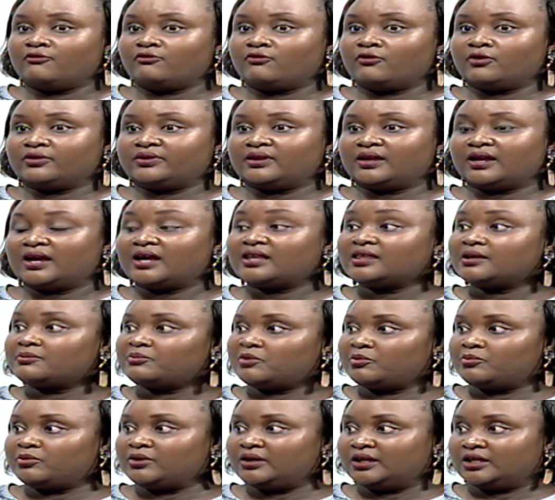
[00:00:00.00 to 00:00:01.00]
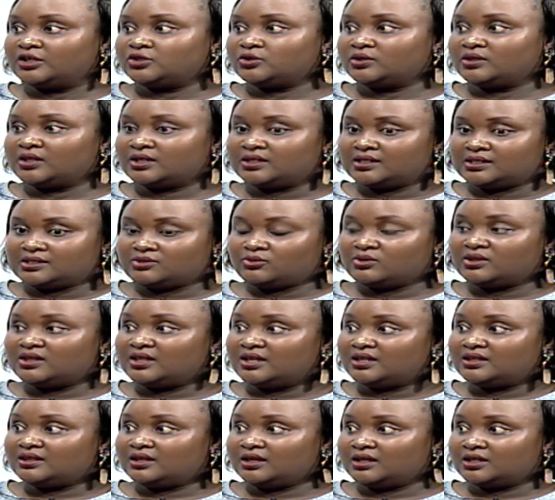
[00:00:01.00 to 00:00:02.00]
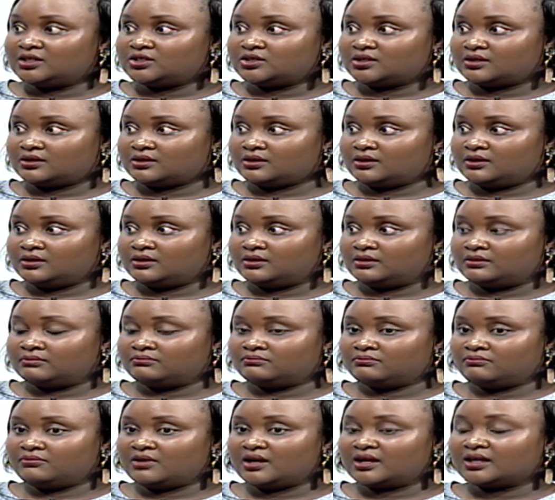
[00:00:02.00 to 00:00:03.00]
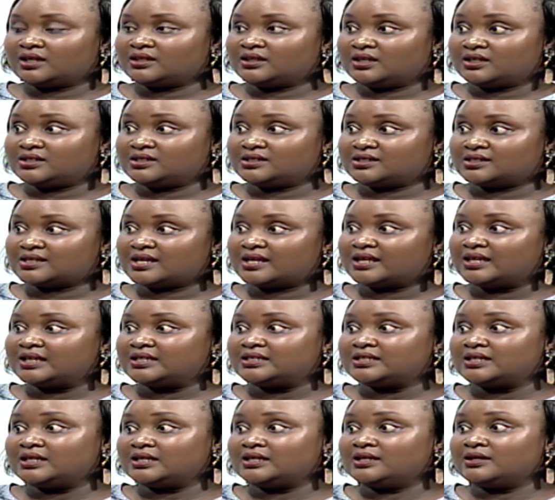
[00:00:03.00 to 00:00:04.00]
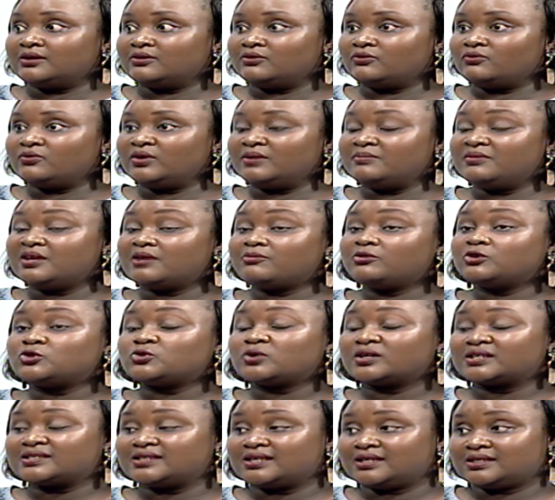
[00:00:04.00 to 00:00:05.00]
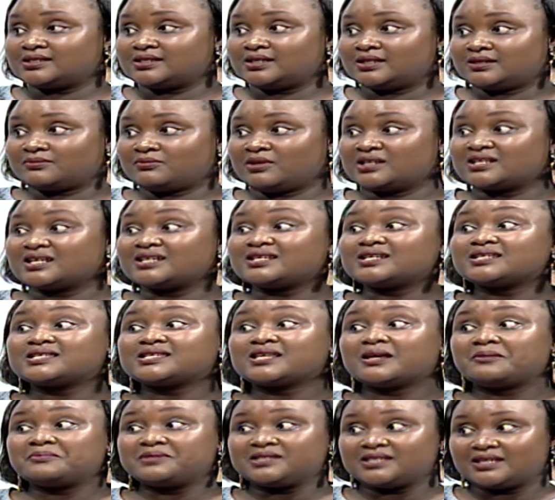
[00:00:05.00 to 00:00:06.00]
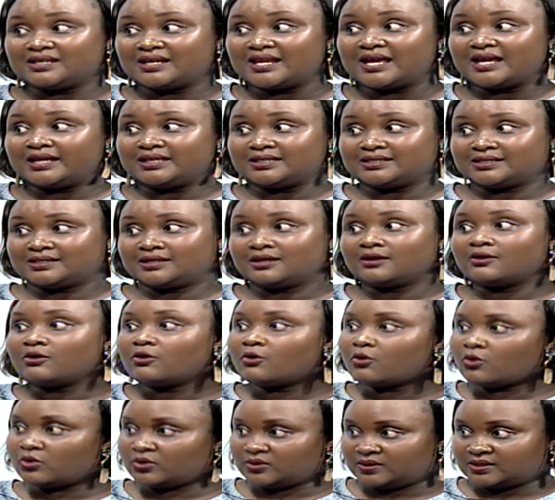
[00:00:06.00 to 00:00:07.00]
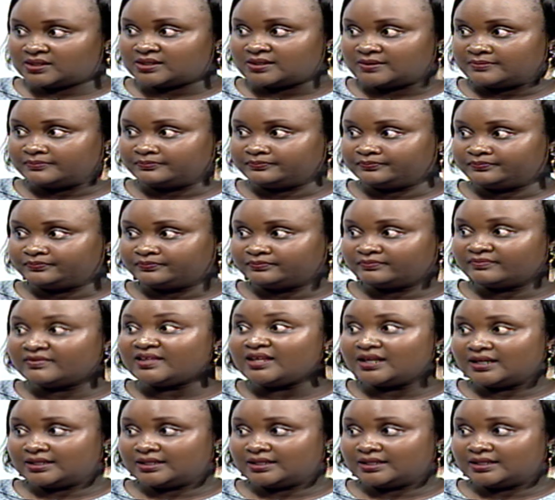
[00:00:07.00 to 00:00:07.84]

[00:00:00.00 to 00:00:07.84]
For the other population that is within the age uh, bracket that is targeted, will be able to access it, but at a subsidized cost. Mm-hmm.